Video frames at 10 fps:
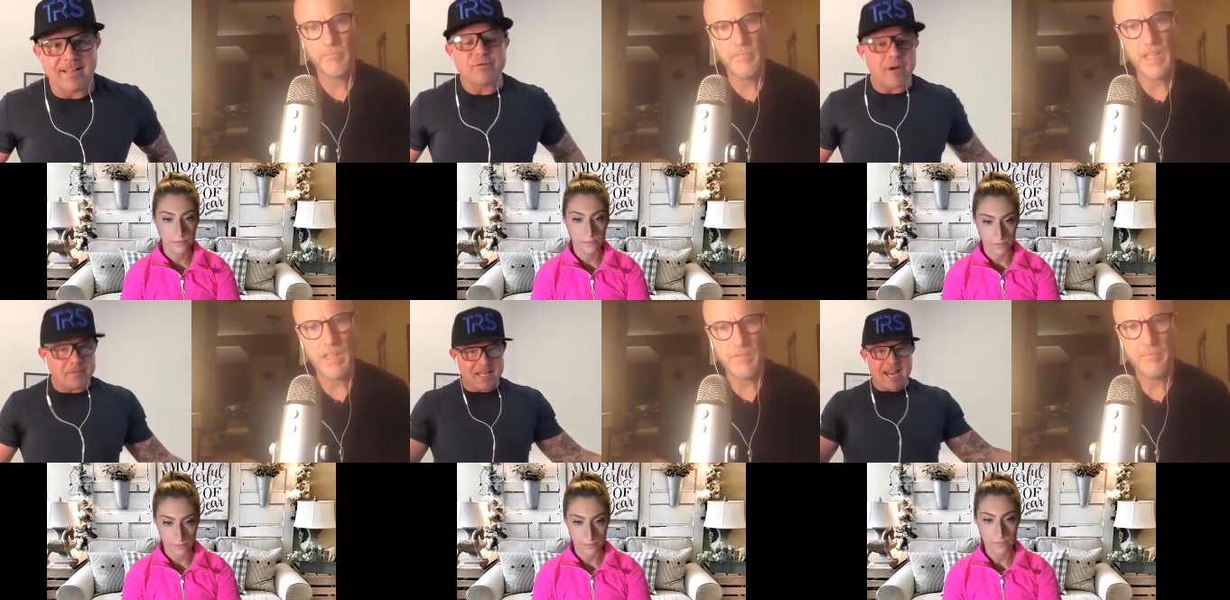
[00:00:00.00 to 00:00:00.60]
Speaker 1: That's what
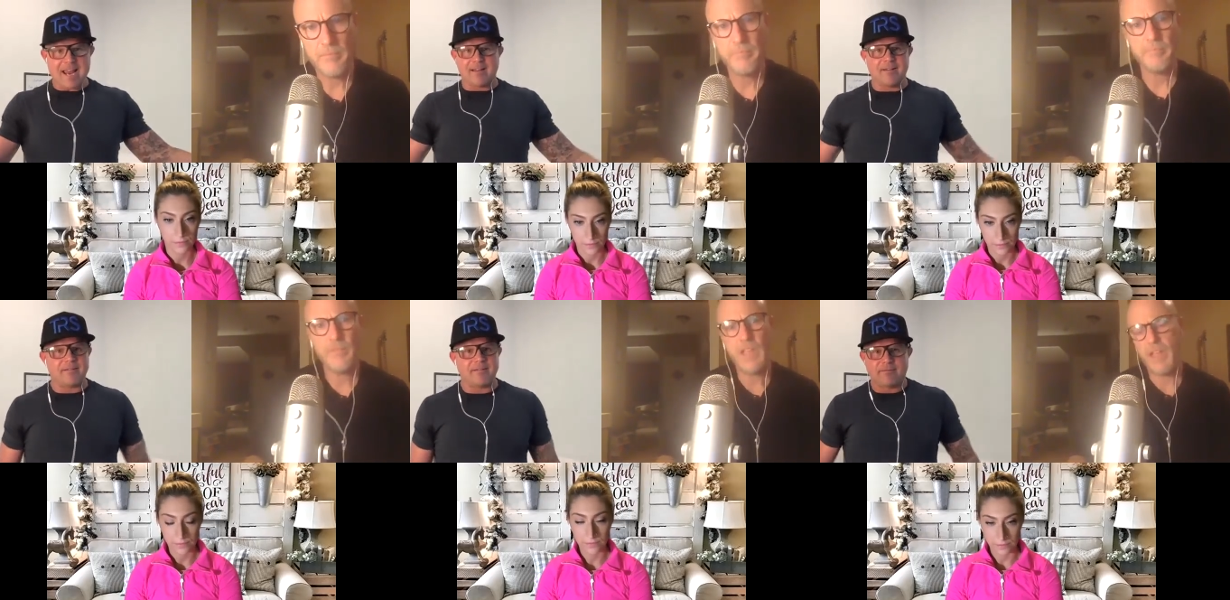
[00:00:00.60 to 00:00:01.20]
I'm yeah, saying.
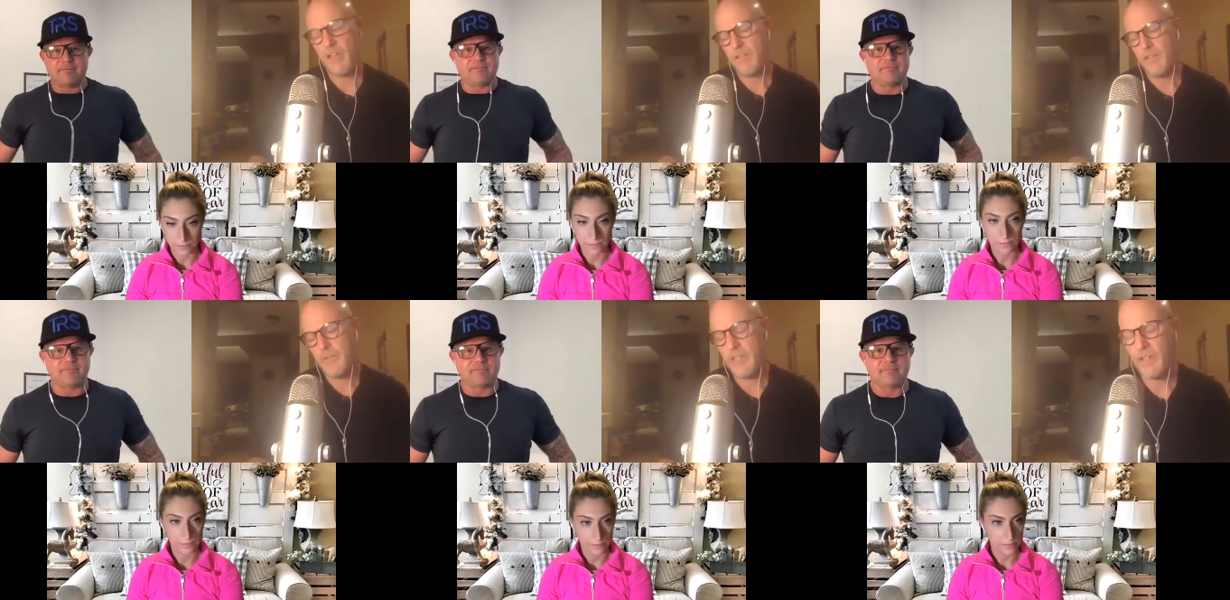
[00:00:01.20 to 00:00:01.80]
Speaker 2: Yeah,
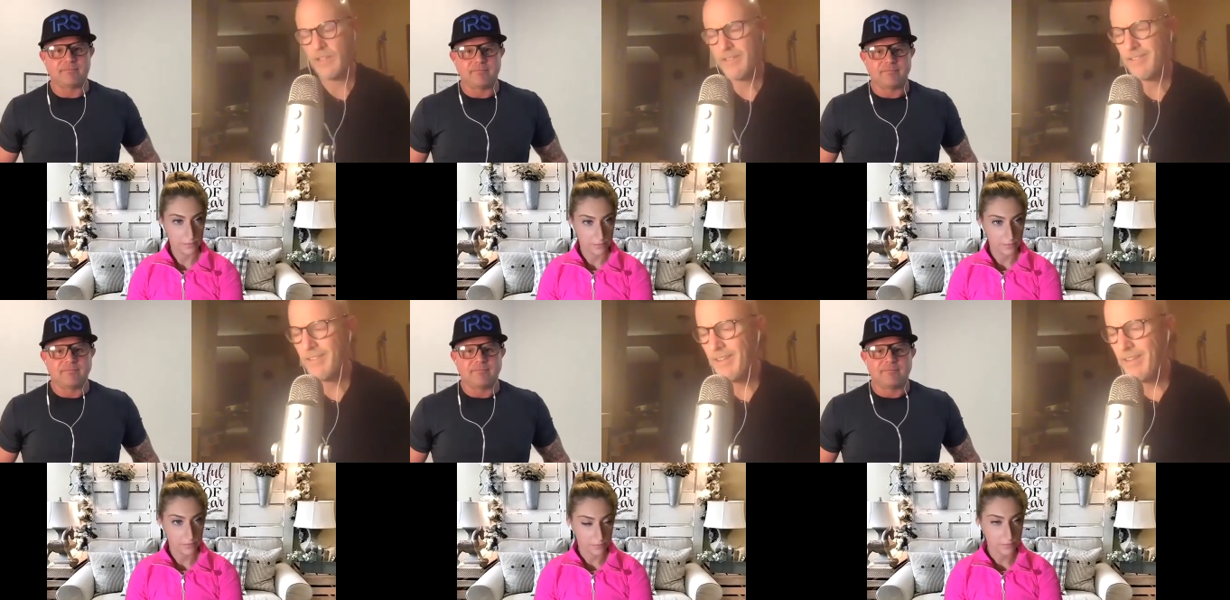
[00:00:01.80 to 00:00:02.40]
I mean, you know,
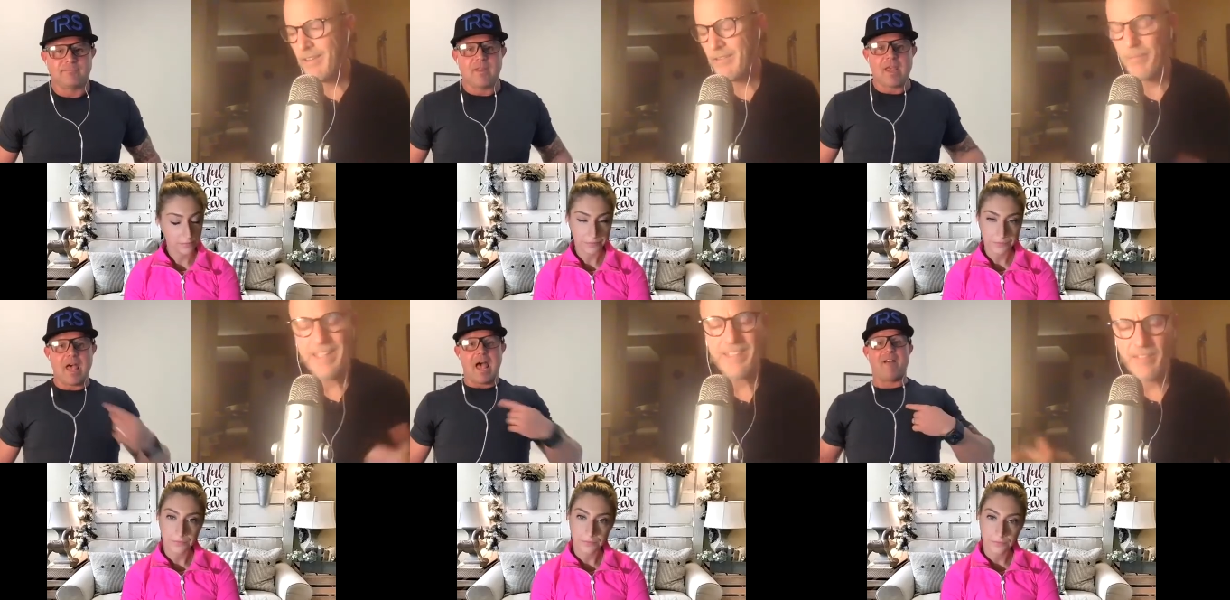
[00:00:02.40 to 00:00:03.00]
like
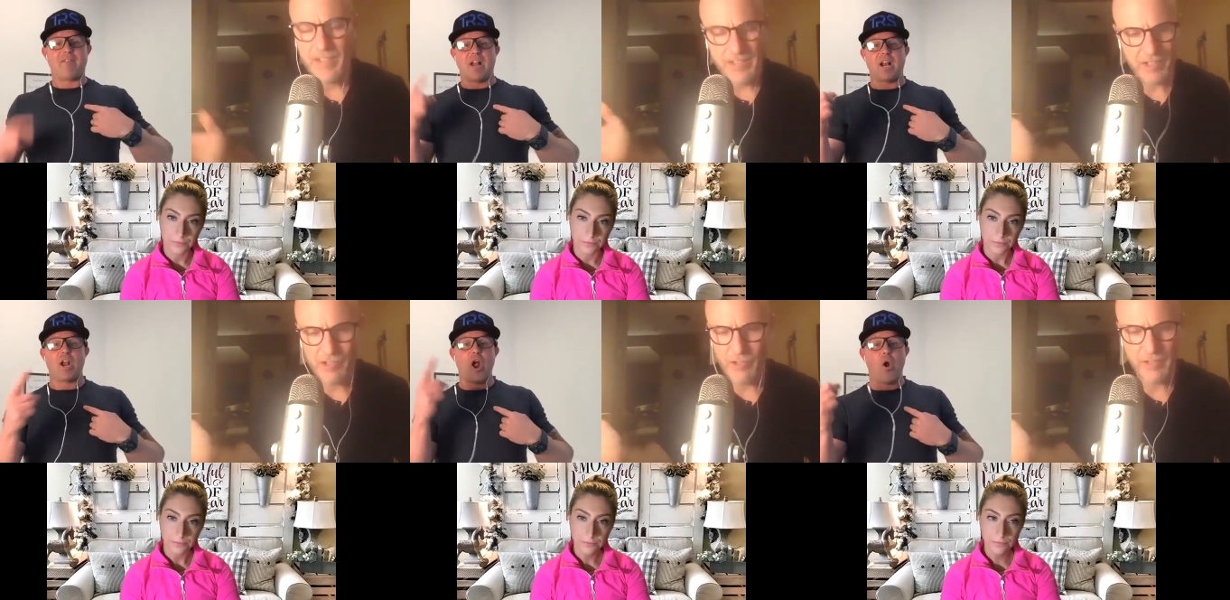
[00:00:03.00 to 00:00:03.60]
my
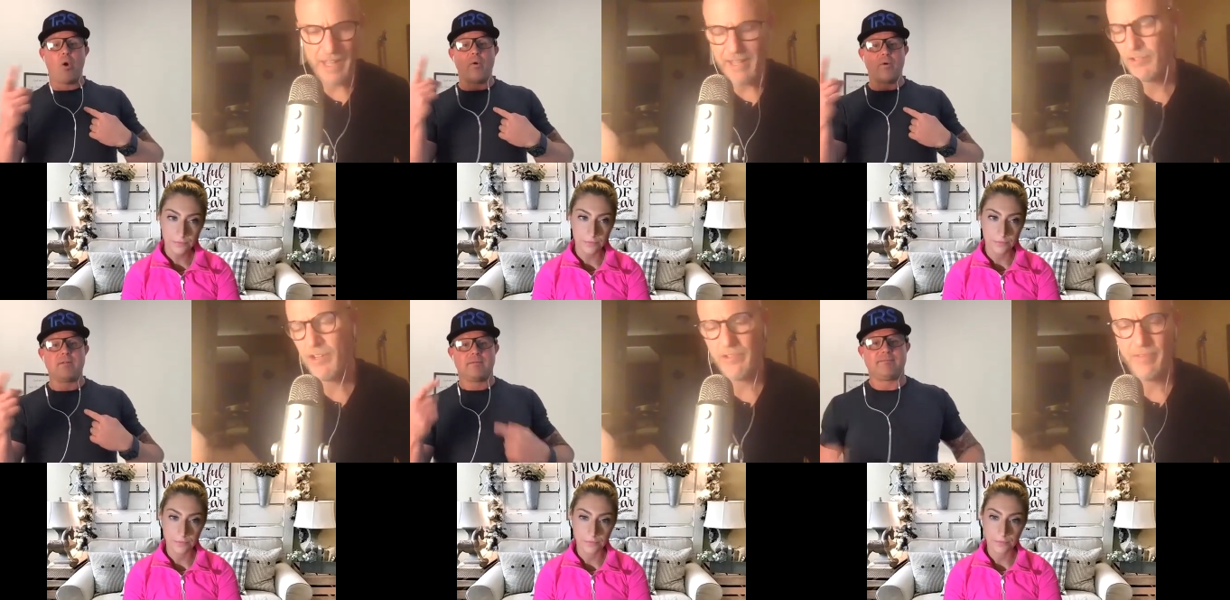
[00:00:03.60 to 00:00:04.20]
76 year old
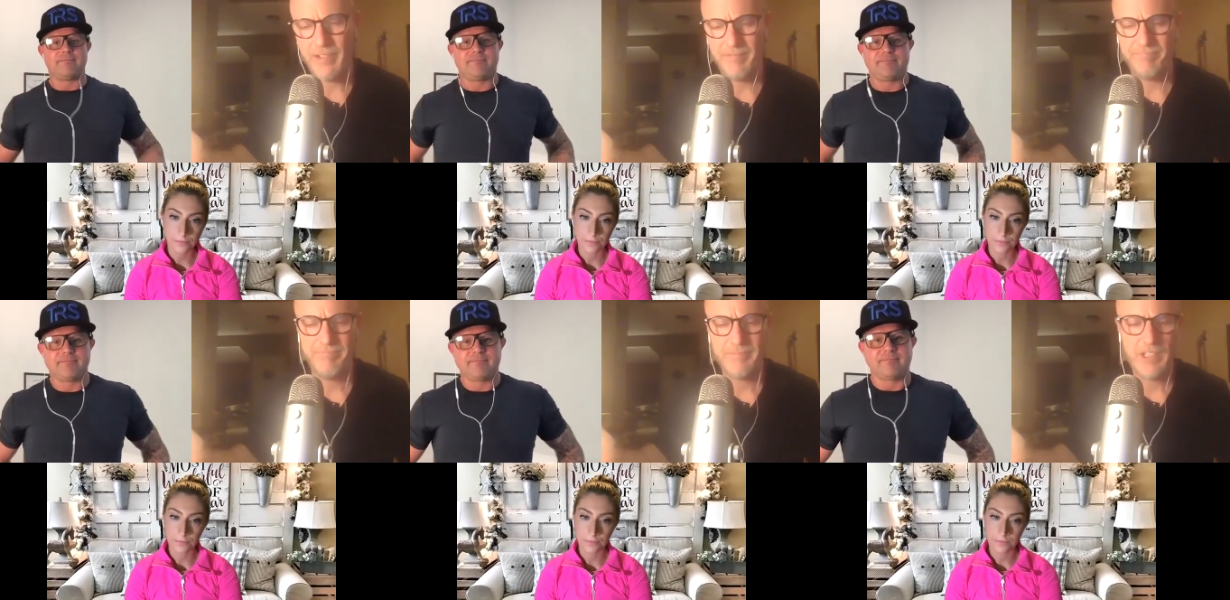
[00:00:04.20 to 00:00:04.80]
dad's
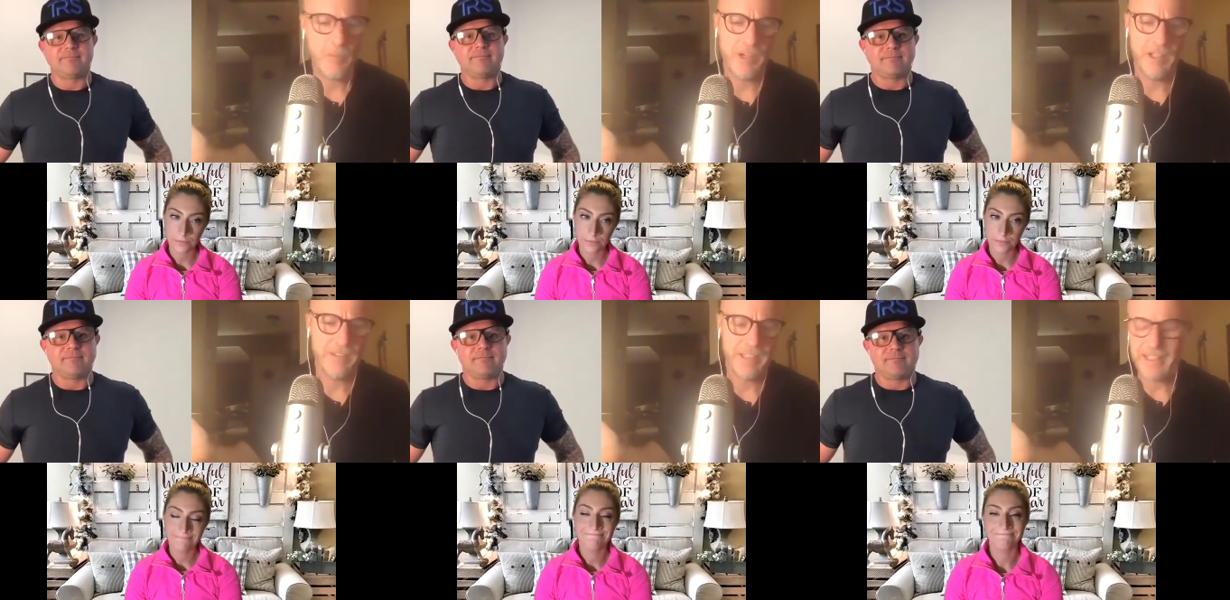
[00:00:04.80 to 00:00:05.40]
CrossFitting. Come
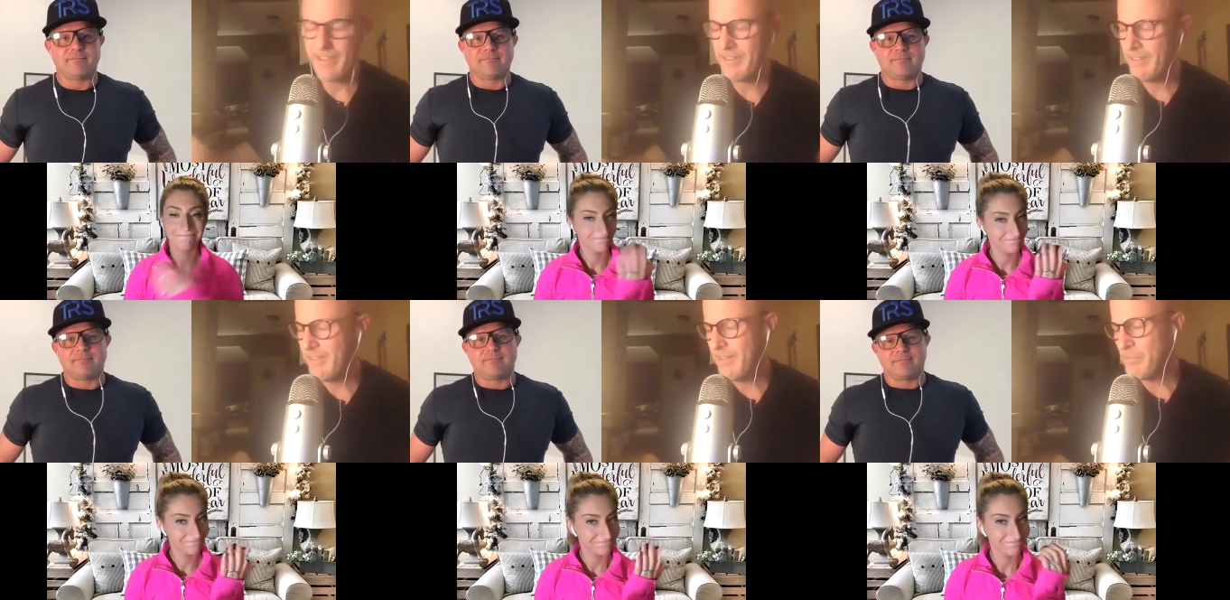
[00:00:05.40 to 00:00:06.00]
on,
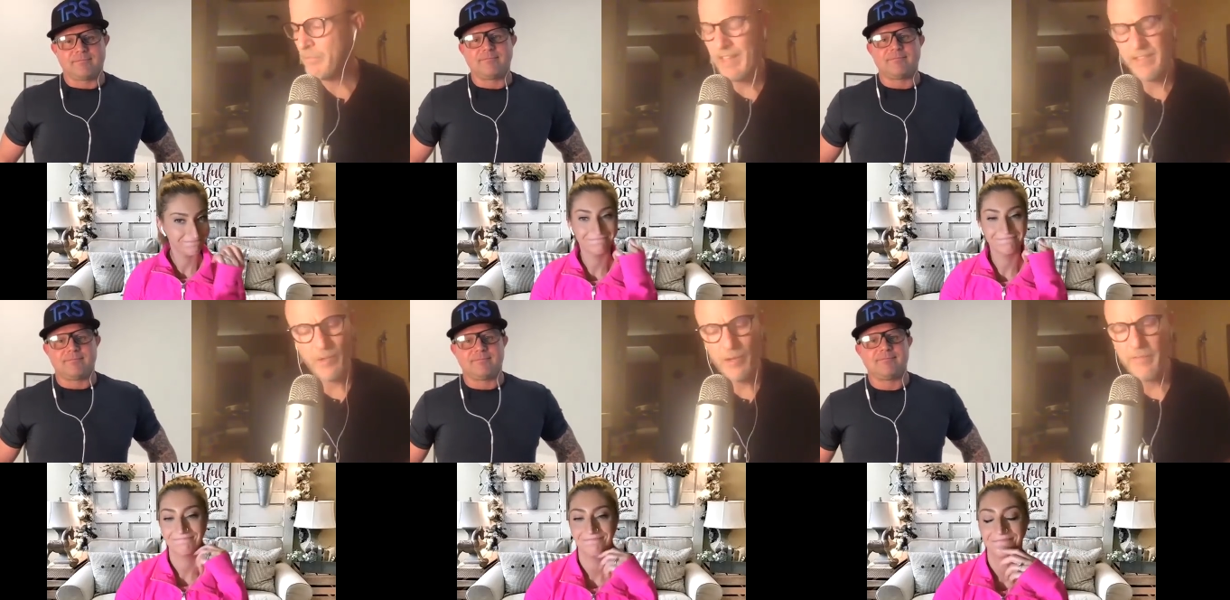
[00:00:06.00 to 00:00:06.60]
like
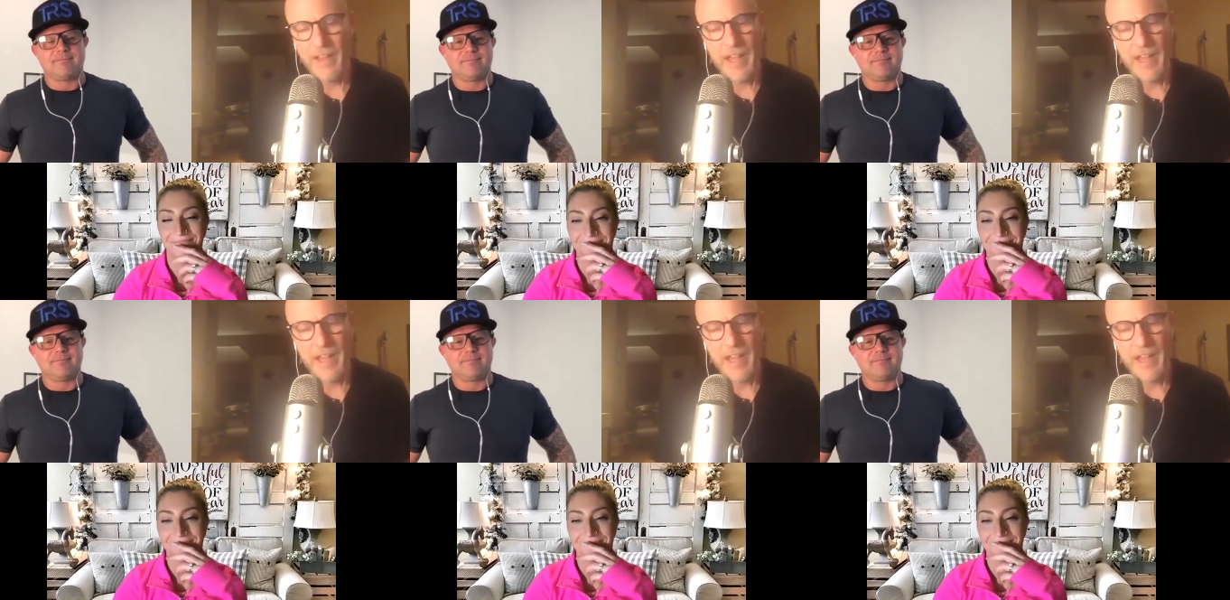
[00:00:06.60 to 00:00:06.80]
he's doing